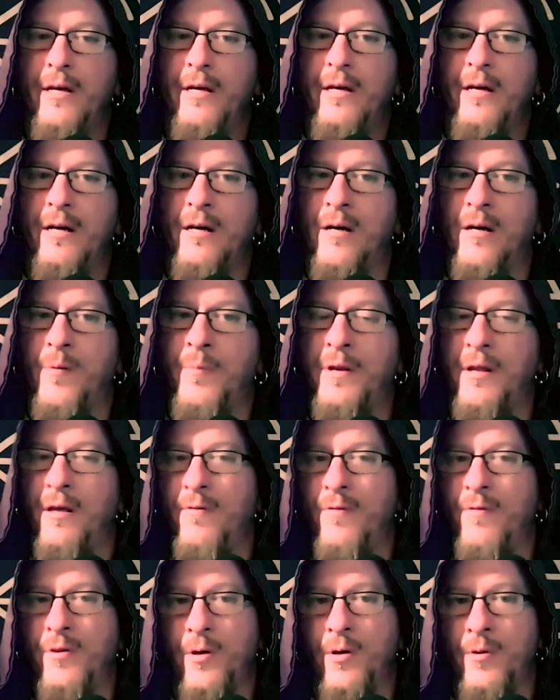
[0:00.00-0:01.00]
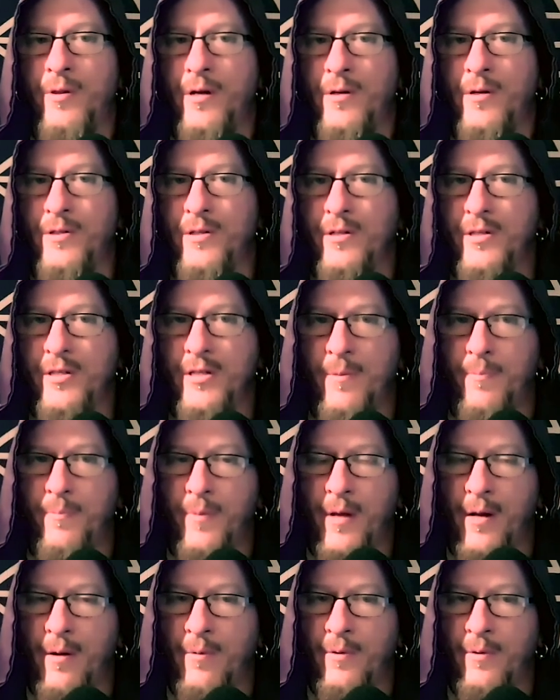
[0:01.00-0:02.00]
Um, and even though there's the,
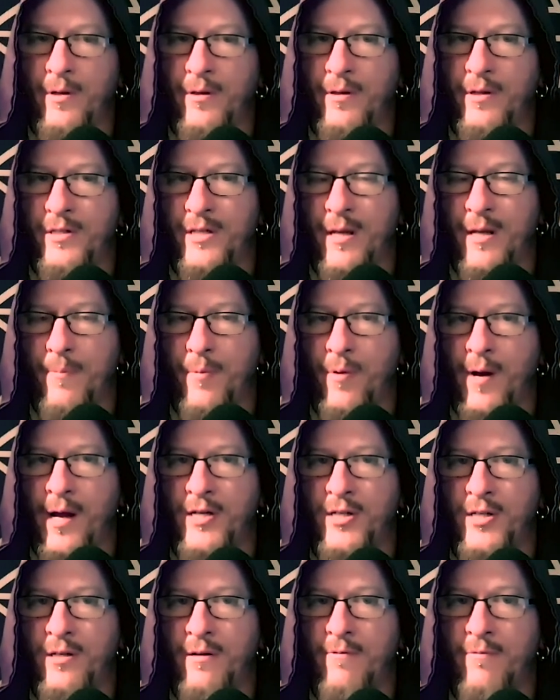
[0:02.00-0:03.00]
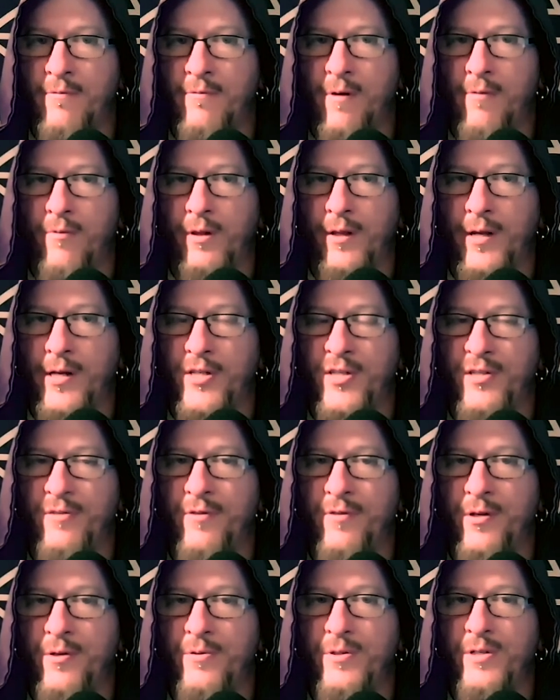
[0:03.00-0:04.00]
you know, the the separation of, of religious
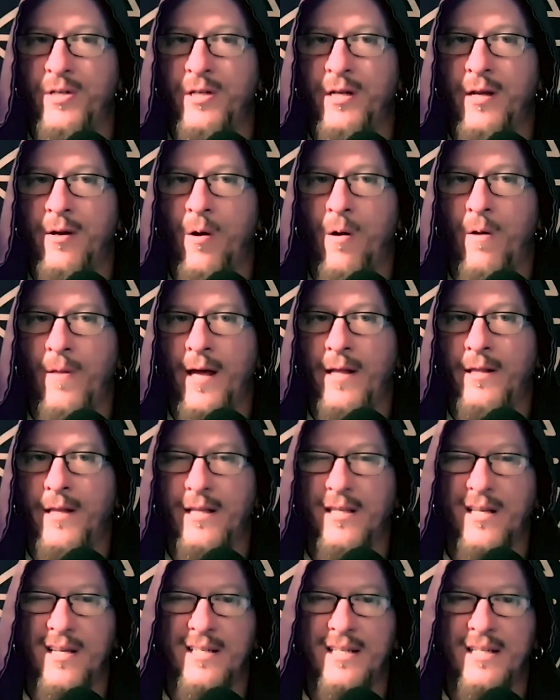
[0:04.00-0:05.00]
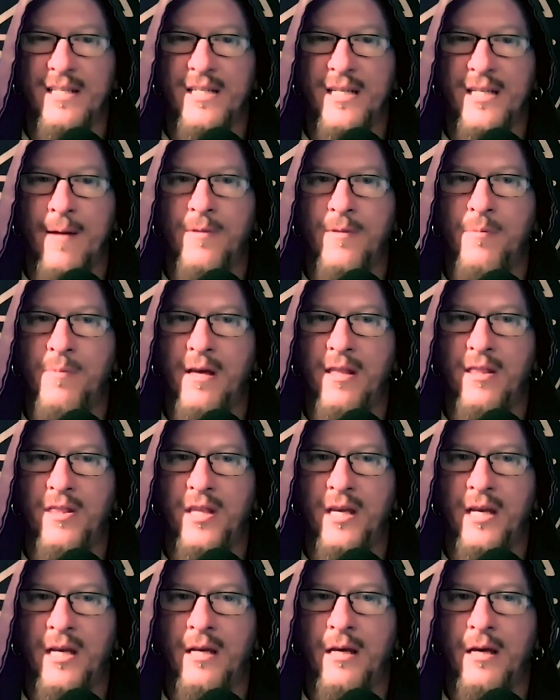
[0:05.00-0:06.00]
views and, and all that, that doesn't seem to be a
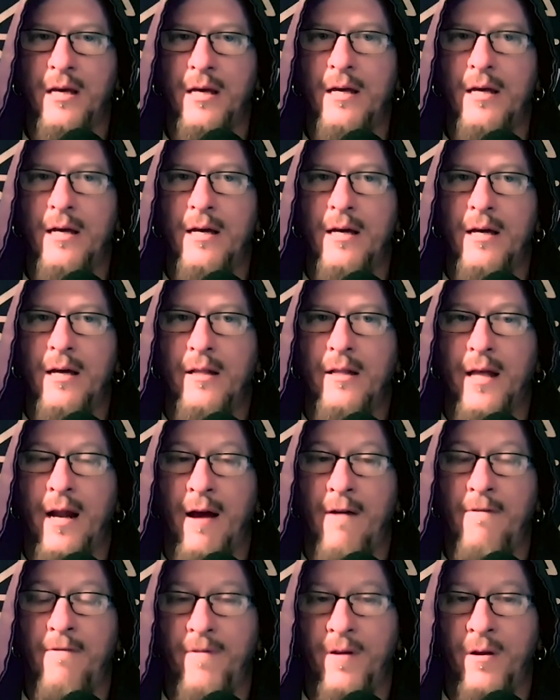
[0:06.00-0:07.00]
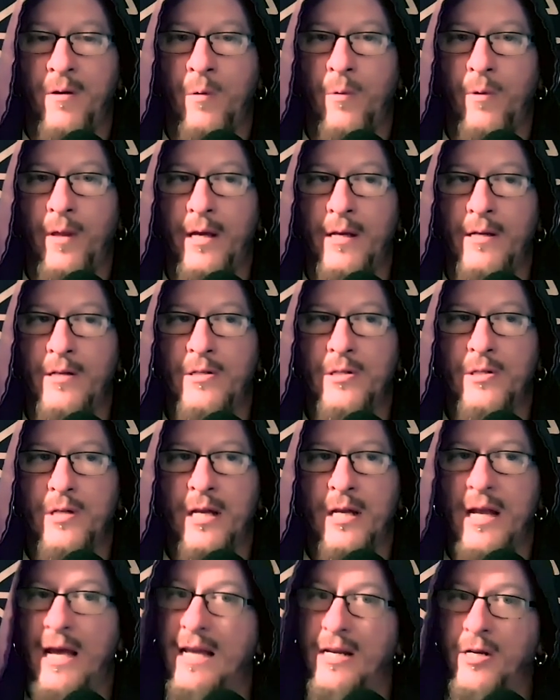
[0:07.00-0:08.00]
thing that I feel is
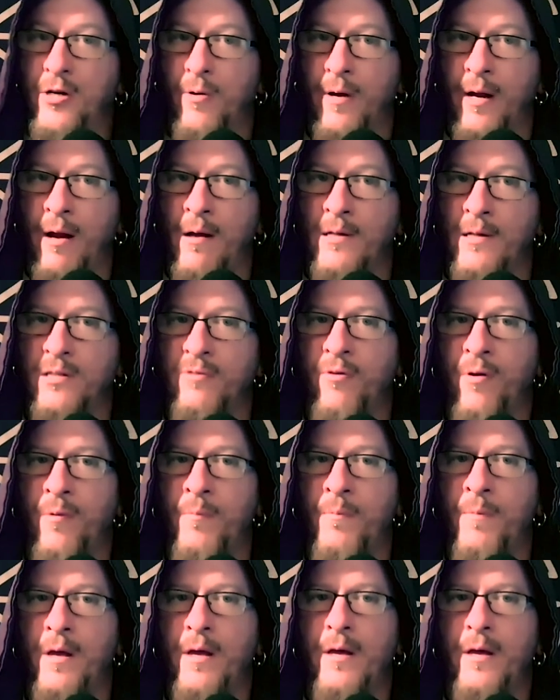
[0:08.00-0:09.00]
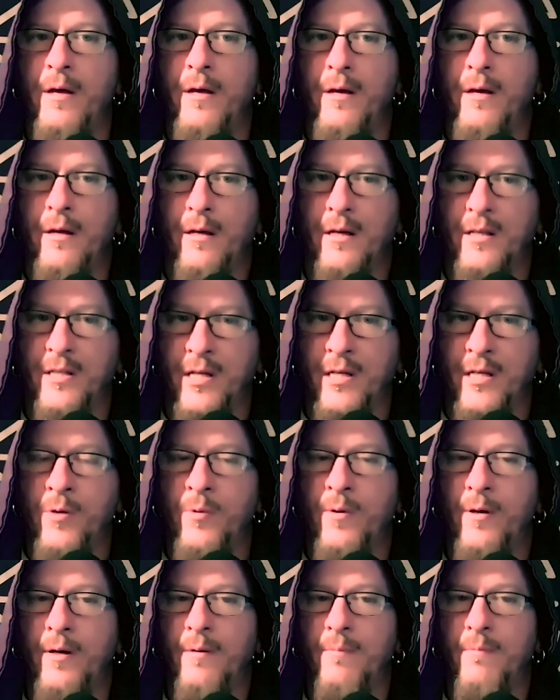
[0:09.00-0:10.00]
hindering us from
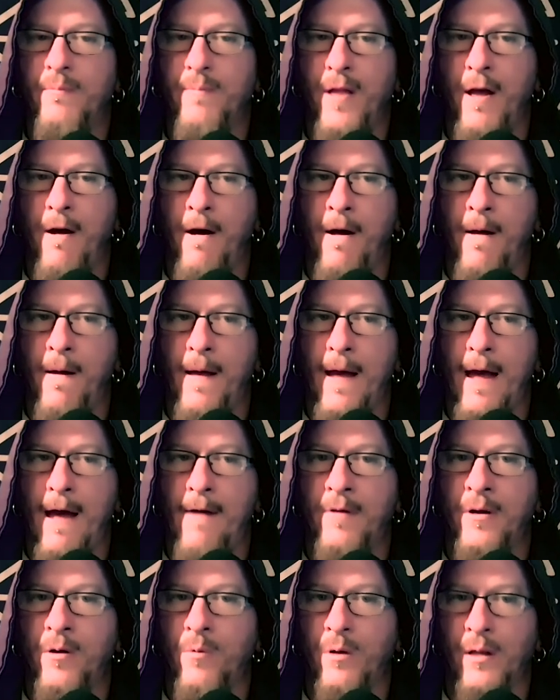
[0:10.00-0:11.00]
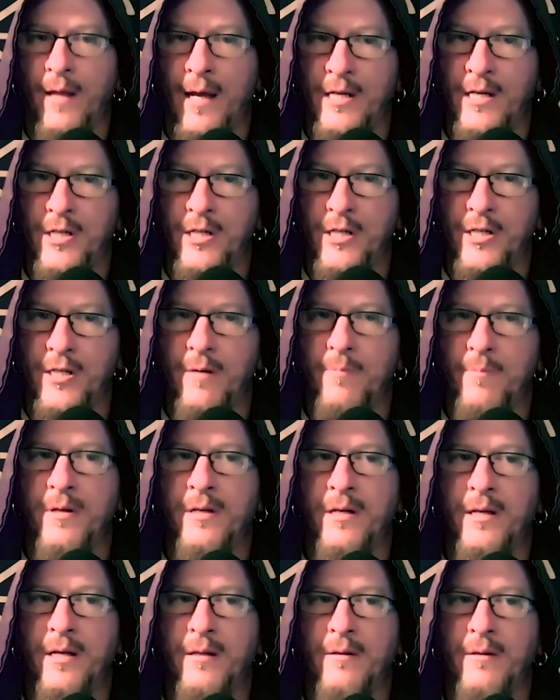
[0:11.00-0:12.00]
continuing uh, having a relationship
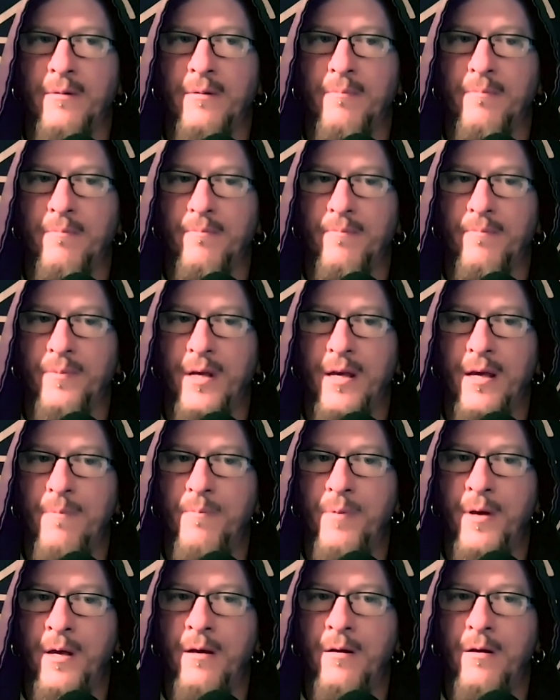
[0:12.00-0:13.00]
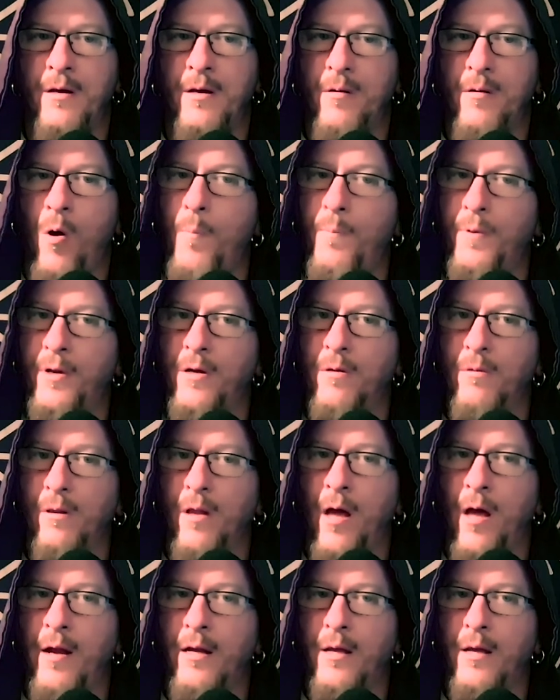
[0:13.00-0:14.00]
and, and keeping open
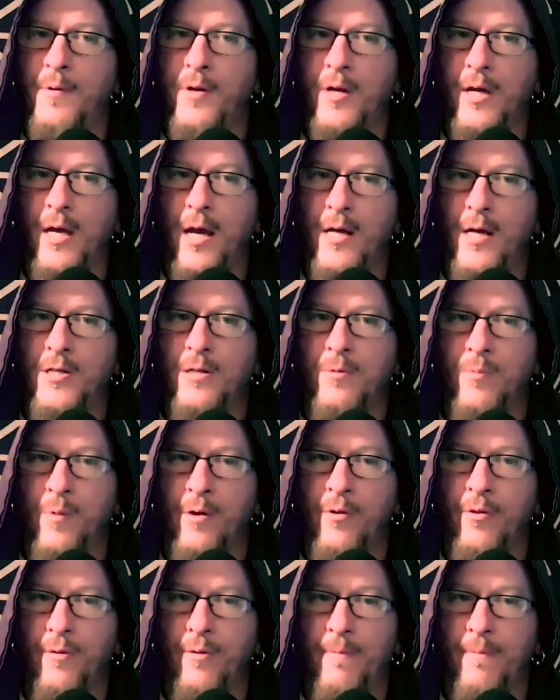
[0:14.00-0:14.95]
line of communication with.